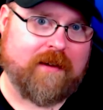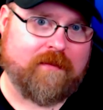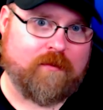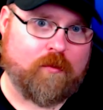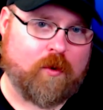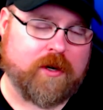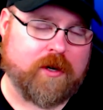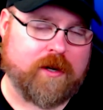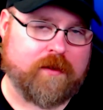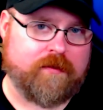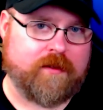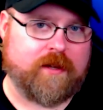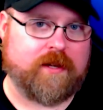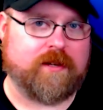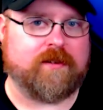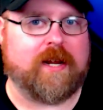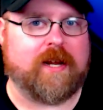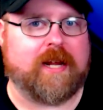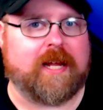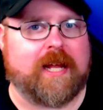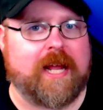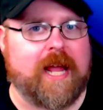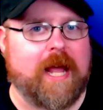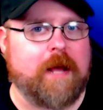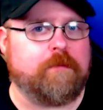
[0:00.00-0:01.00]
one of these. And I
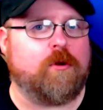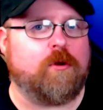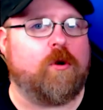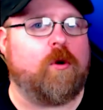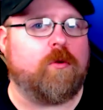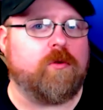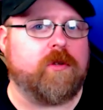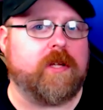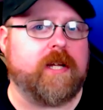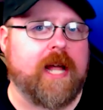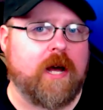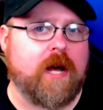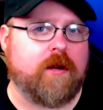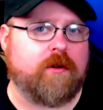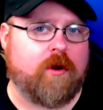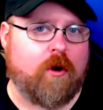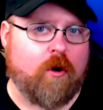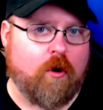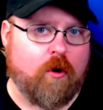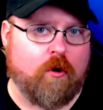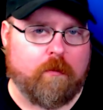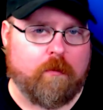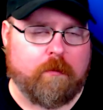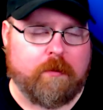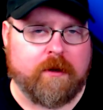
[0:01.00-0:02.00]
kept holding out
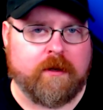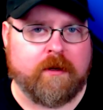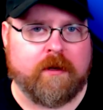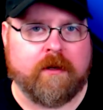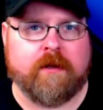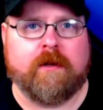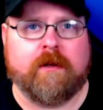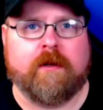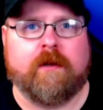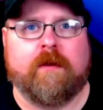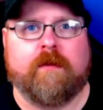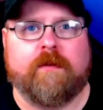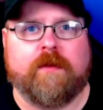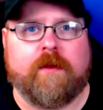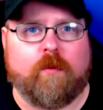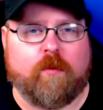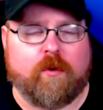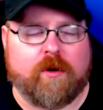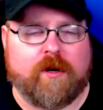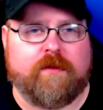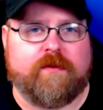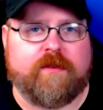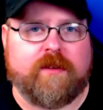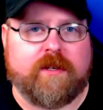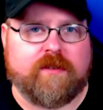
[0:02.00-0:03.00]
hope that one
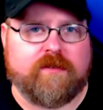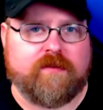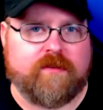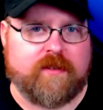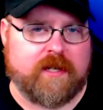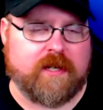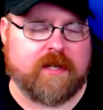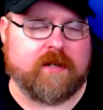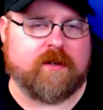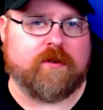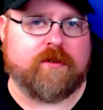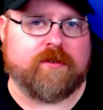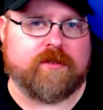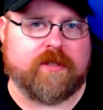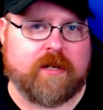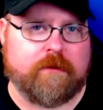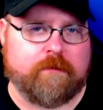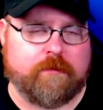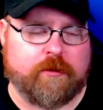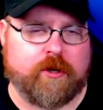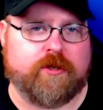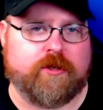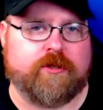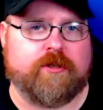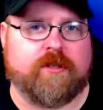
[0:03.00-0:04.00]
of these vehicles I'd
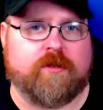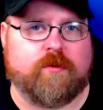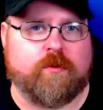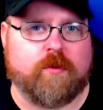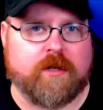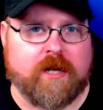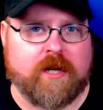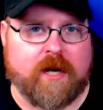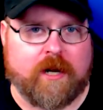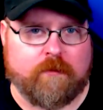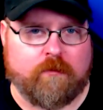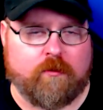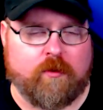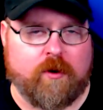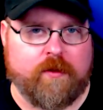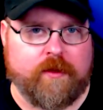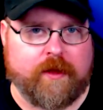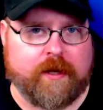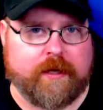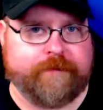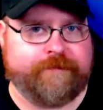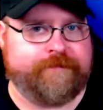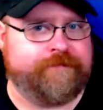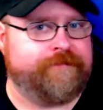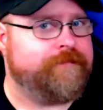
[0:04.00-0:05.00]
purchased would come with
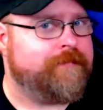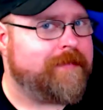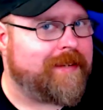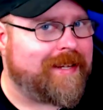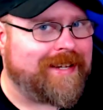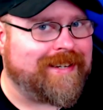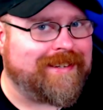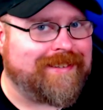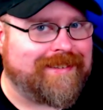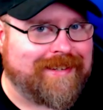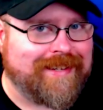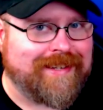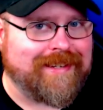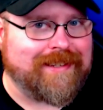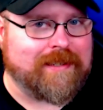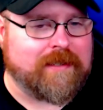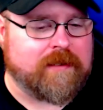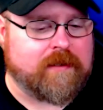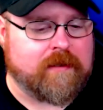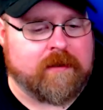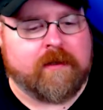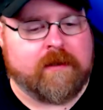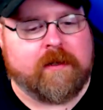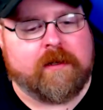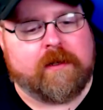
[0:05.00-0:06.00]
it. It
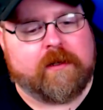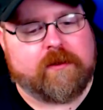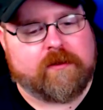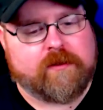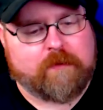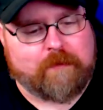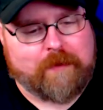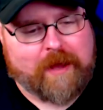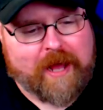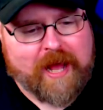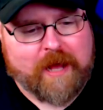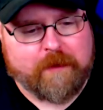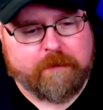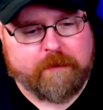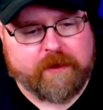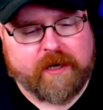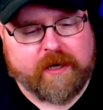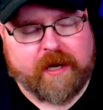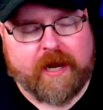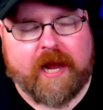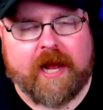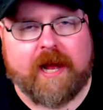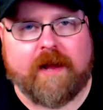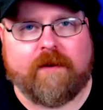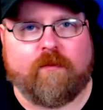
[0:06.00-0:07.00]
didn't, so I'm happy to
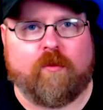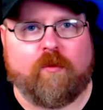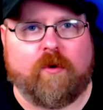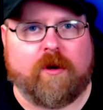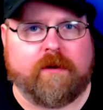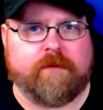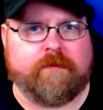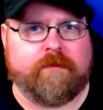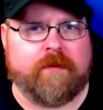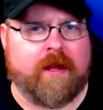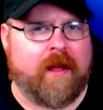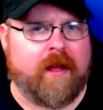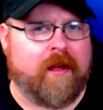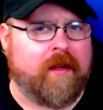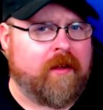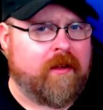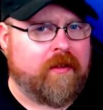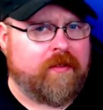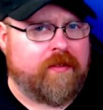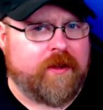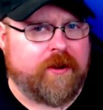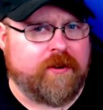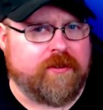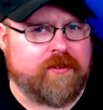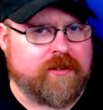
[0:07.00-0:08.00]
have one.
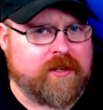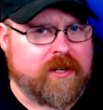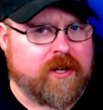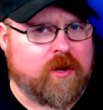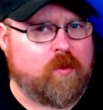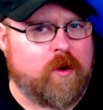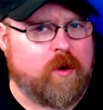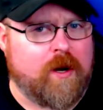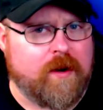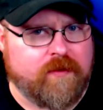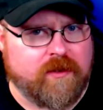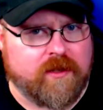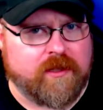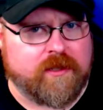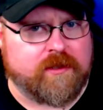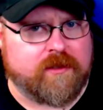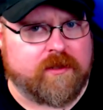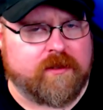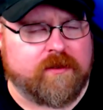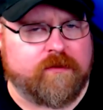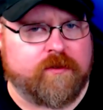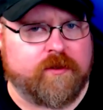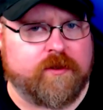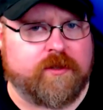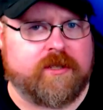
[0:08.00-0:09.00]
There's an equivalent
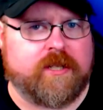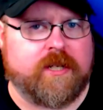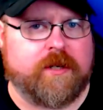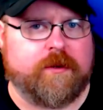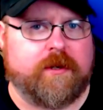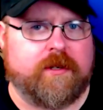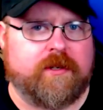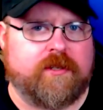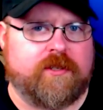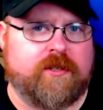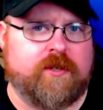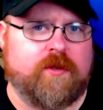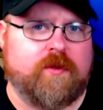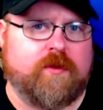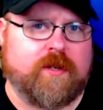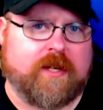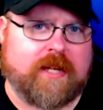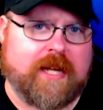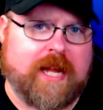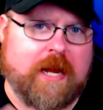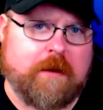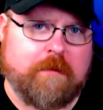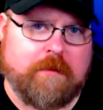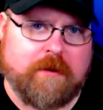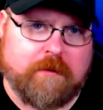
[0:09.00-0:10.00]
for Series 2 that
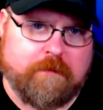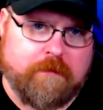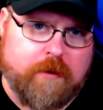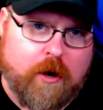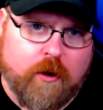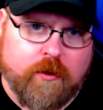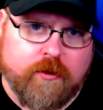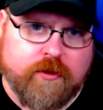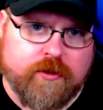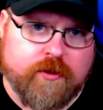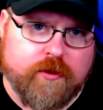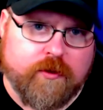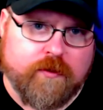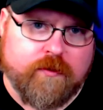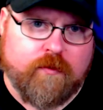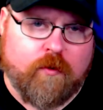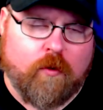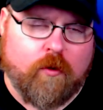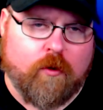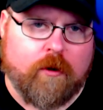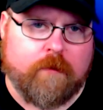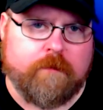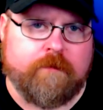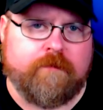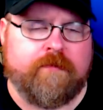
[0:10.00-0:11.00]
came in a poster
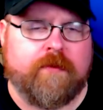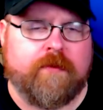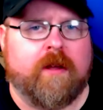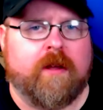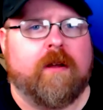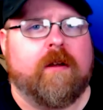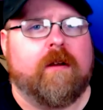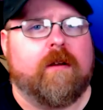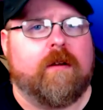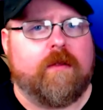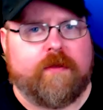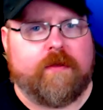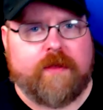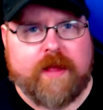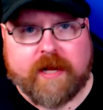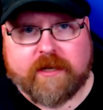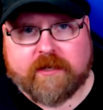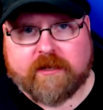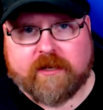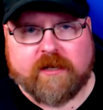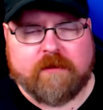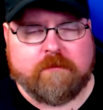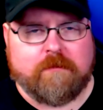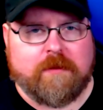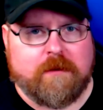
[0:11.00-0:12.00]
form. That's
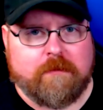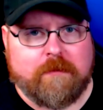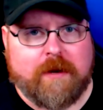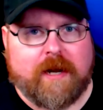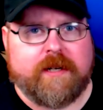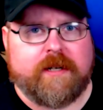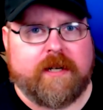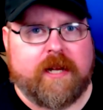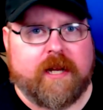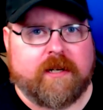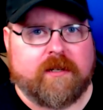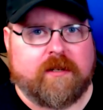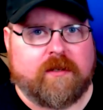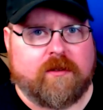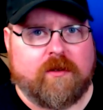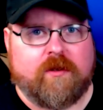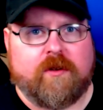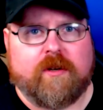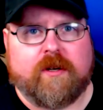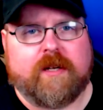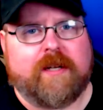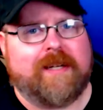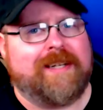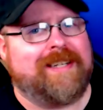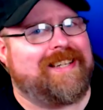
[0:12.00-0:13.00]
going to be my next
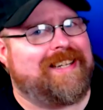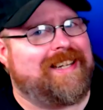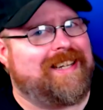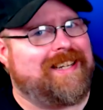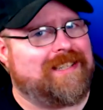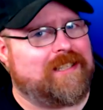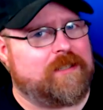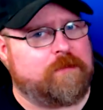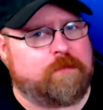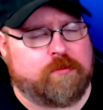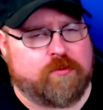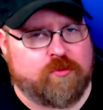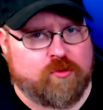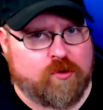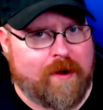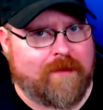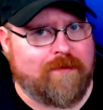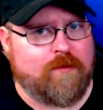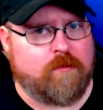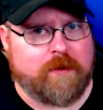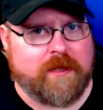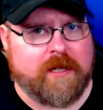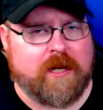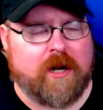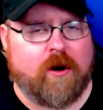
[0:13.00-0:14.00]
look. It's
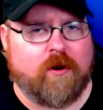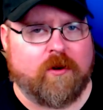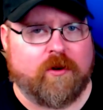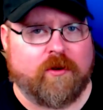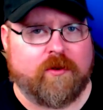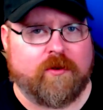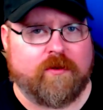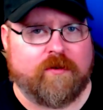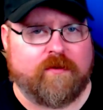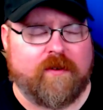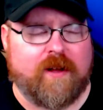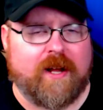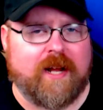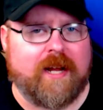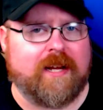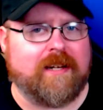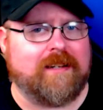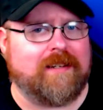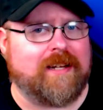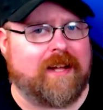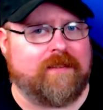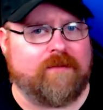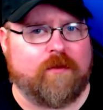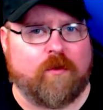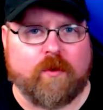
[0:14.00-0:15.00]
probably harder to find.
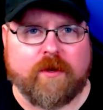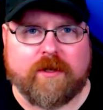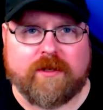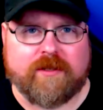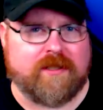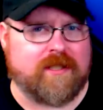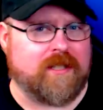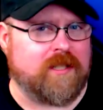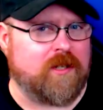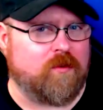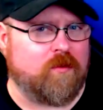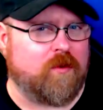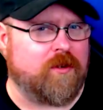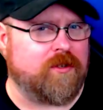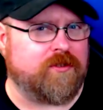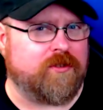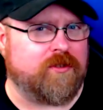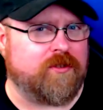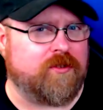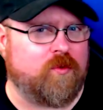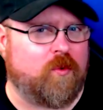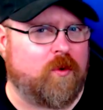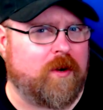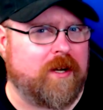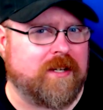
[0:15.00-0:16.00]
I've only seen it once or
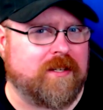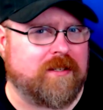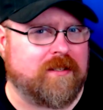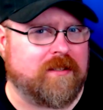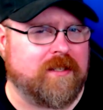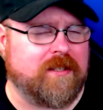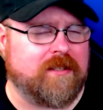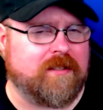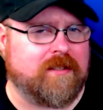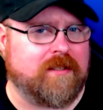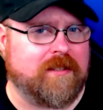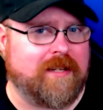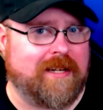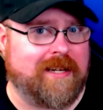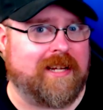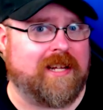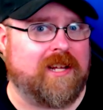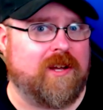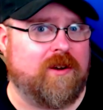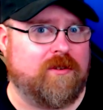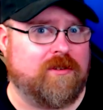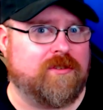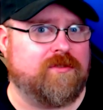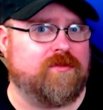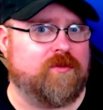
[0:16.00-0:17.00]
twice listed, and it
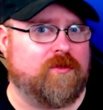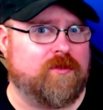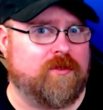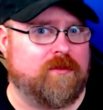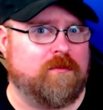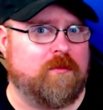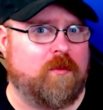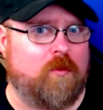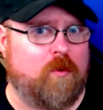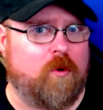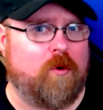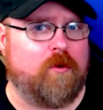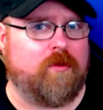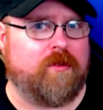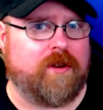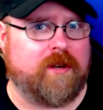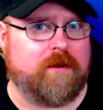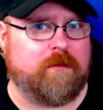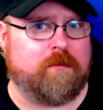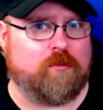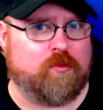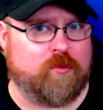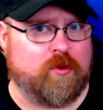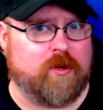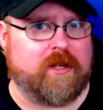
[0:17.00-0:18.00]
goes for more than it
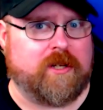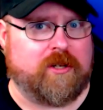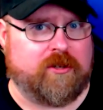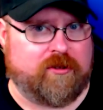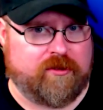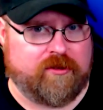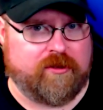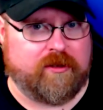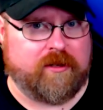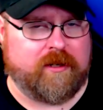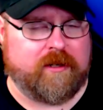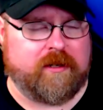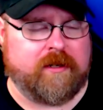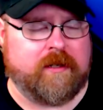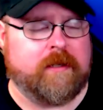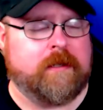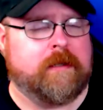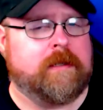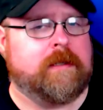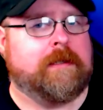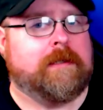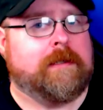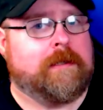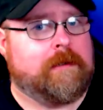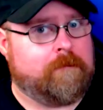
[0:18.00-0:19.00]
really should.
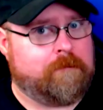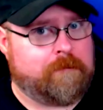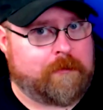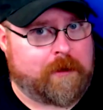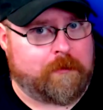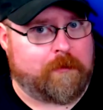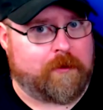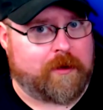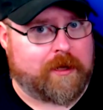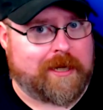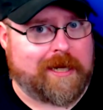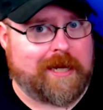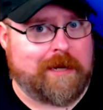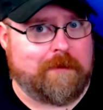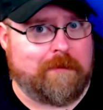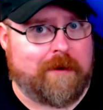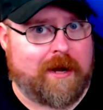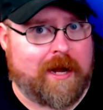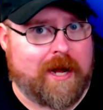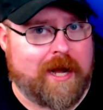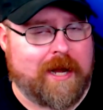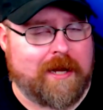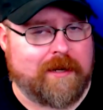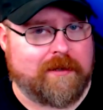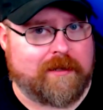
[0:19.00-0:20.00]
I'm going to keep
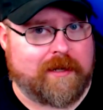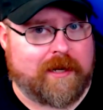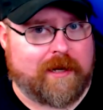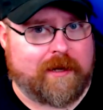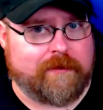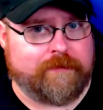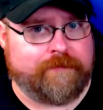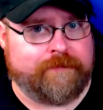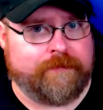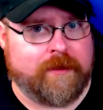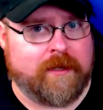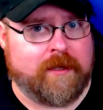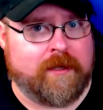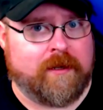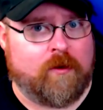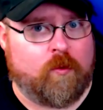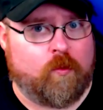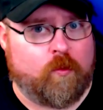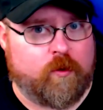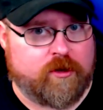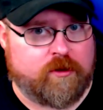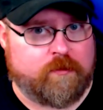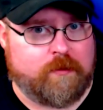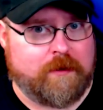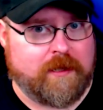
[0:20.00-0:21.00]
my eyes out.
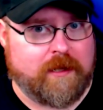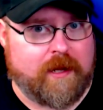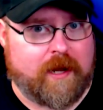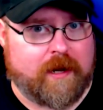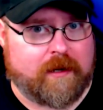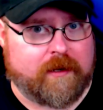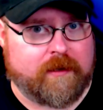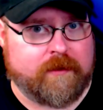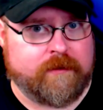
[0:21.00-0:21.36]
Wish me luck.